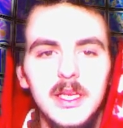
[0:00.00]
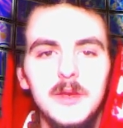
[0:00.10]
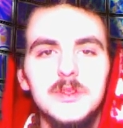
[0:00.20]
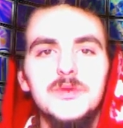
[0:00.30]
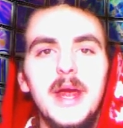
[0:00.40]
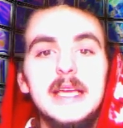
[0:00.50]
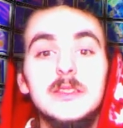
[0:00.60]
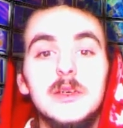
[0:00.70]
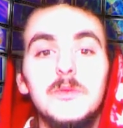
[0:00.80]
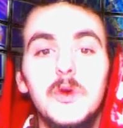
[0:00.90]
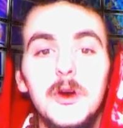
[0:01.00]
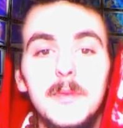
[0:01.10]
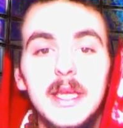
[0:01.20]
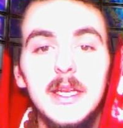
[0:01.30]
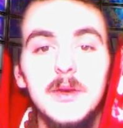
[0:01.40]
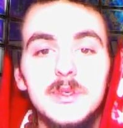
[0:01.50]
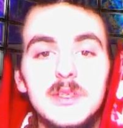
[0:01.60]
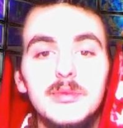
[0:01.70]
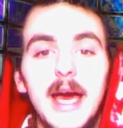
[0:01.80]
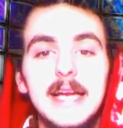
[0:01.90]
He was raised a Mormon and
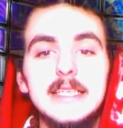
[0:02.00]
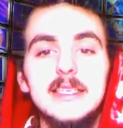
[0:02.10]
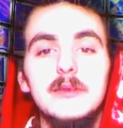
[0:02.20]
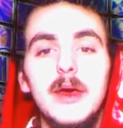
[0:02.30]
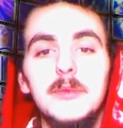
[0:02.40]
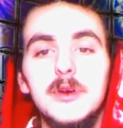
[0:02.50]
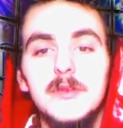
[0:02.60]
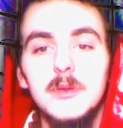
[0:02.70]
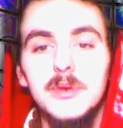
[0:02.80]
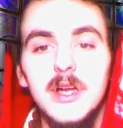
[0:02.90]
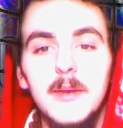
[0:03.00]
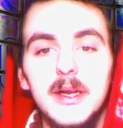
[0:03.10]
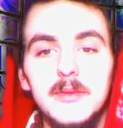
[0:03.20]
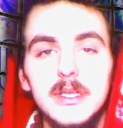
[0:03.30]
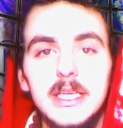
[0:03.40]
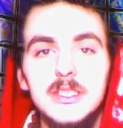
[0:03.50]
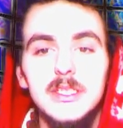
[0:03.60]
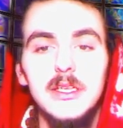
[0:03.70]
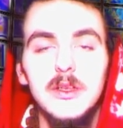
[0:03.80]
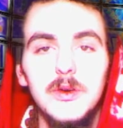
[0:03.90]
was a practicing member of the predominant
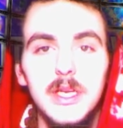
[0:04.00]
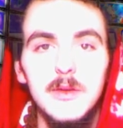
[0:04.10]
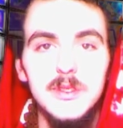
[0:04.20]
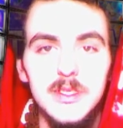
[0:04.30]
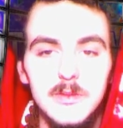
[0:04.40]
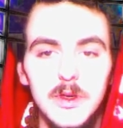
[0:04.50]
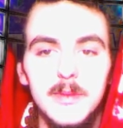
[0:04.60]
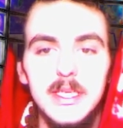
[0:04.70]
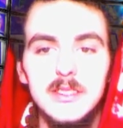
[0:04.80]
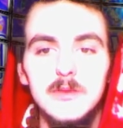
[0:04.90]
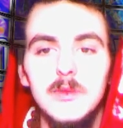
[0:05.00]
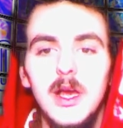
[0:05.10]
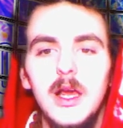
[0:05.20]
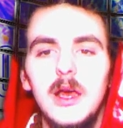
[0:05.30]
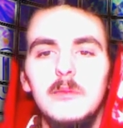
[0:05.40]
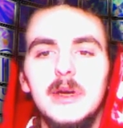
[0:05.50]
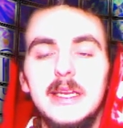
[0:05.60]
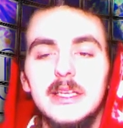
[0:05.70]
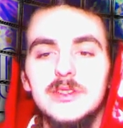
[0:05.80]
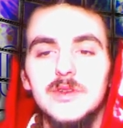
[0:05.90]
religion in Logan, which is Mormonism. But
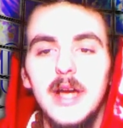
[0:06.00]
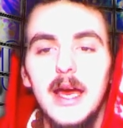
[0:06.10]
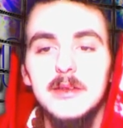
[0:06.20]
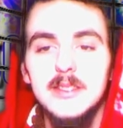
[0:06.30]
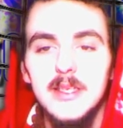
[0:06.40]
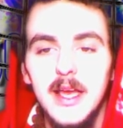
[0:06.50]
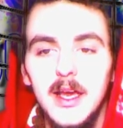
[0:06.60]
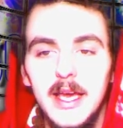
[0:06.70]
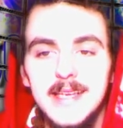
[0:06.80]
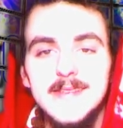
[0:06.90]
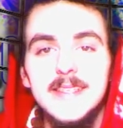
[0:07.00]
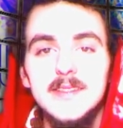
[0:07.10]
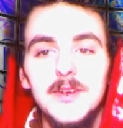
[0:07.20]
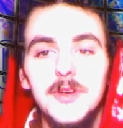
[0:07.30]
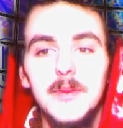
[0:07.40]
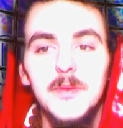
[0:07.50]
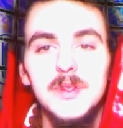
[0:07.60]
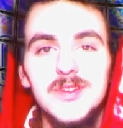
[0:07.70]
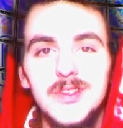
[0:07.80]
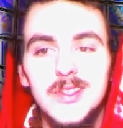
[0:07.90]
he describes his disagreement
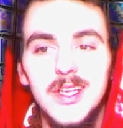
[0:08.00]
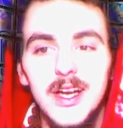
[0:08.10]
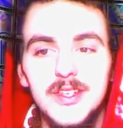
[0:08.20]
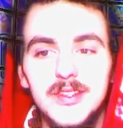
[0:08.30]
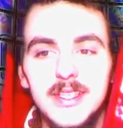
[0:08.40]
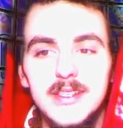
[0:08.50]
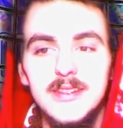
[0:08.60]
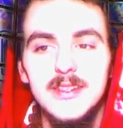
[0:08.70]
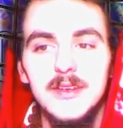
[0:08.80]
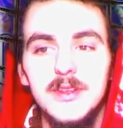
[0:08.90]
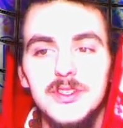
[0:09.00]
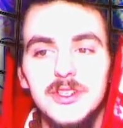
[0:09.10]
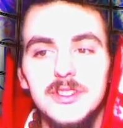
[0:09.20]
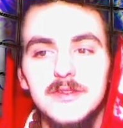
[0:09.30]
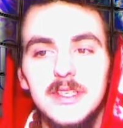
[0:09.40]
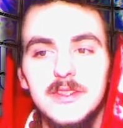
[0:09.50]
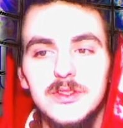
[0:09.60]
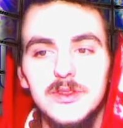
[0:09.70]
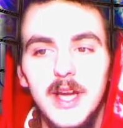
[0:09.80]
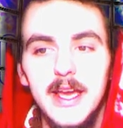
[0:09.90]
with certain doctrines of the Church of
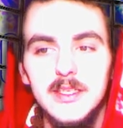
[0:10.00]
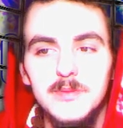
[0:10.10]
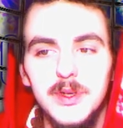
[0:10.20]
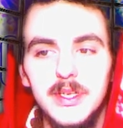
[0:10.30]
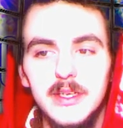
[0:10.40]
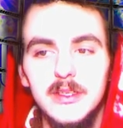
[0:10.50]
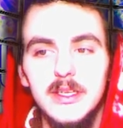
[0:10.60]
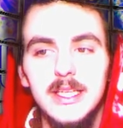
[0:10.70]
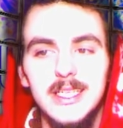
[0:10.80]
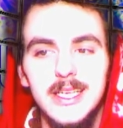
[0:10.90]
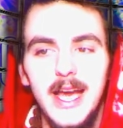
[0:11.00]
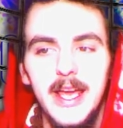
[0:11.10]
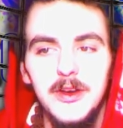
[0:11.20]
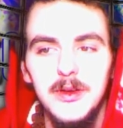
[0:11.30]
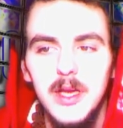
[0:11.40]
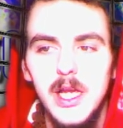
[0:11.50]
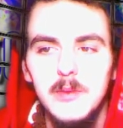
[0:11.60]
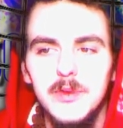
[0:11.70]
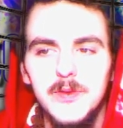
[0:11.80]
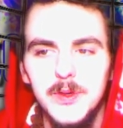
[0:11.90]
Jesus Christ, particularly the denial
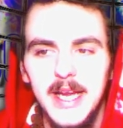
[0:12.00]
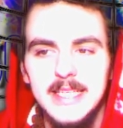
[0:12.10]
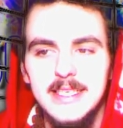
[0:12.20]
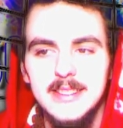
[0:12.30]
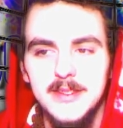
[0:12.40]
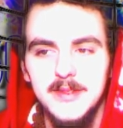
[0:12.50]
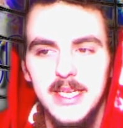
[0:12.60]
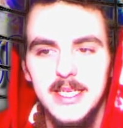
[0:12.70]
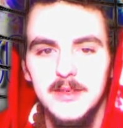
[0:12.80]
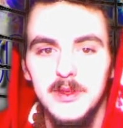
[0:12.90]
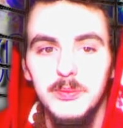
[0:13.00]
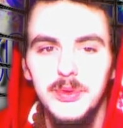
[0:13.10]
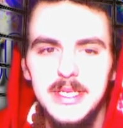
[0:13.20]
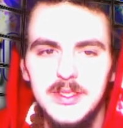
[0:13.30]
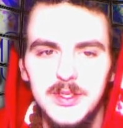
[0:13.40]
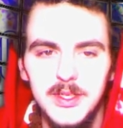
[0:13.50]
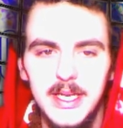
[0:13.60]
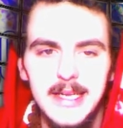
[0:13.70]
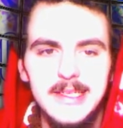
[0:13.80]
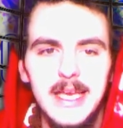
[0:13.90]
before 1978 of the
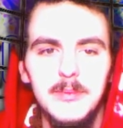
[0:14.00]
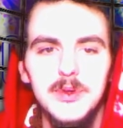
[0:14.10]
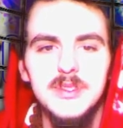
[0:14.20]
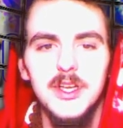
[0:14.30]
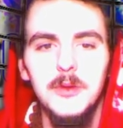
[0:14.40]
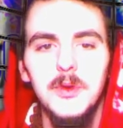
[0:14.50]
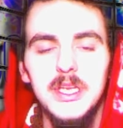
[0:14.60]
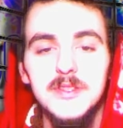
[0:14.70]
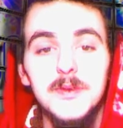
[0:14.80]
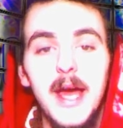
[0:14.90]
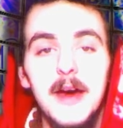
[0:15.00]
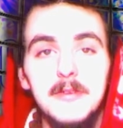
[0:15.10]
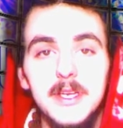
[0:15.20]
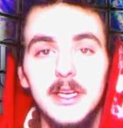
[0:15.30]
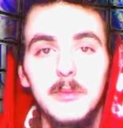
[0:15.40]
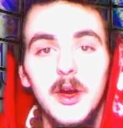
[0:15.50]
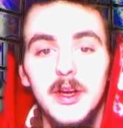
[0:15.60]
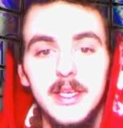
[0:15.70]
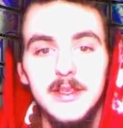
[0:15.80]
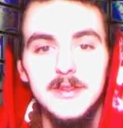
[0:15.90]
priesthood and temple ceremonies for African
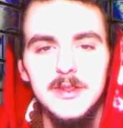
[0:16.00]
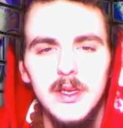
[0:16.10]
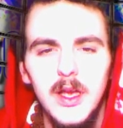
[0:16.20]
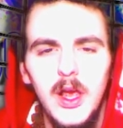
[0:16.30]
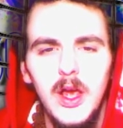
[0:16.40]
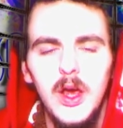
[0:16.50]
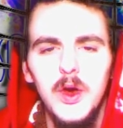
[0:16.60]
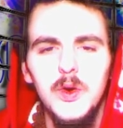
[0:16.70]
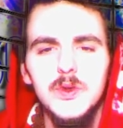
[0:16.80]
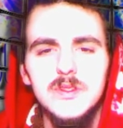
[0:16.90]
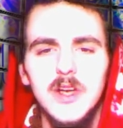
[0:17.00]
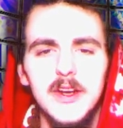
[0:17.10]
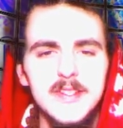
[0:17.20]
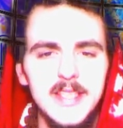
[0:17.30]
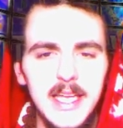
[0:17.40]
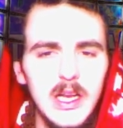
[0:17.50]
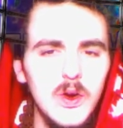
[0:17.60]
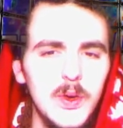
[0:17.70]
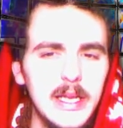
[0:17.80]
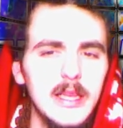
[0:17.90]
Americans, whose dark skin,
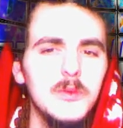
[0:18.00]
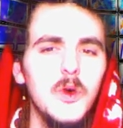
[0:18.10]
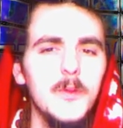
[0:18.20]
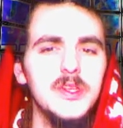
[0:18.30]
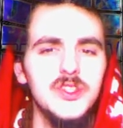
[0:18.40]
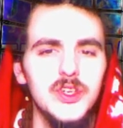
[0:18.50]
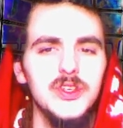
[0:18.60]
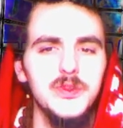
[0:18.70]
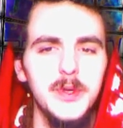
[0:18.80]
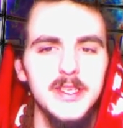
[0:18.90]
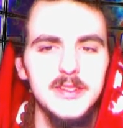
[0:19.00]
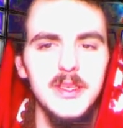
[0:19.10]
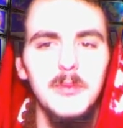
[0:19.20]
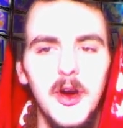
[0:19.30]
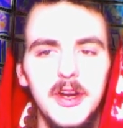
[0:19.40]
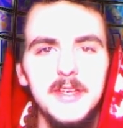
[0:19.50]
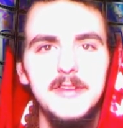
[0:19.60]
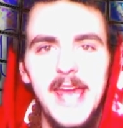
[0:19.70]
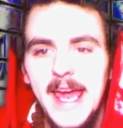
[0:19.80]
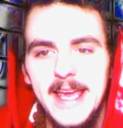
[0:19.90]
according to the Mormon Church, was the mark
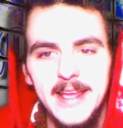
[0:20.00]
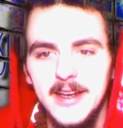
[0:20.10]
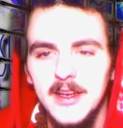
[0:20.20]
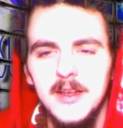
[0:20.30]
of Cain.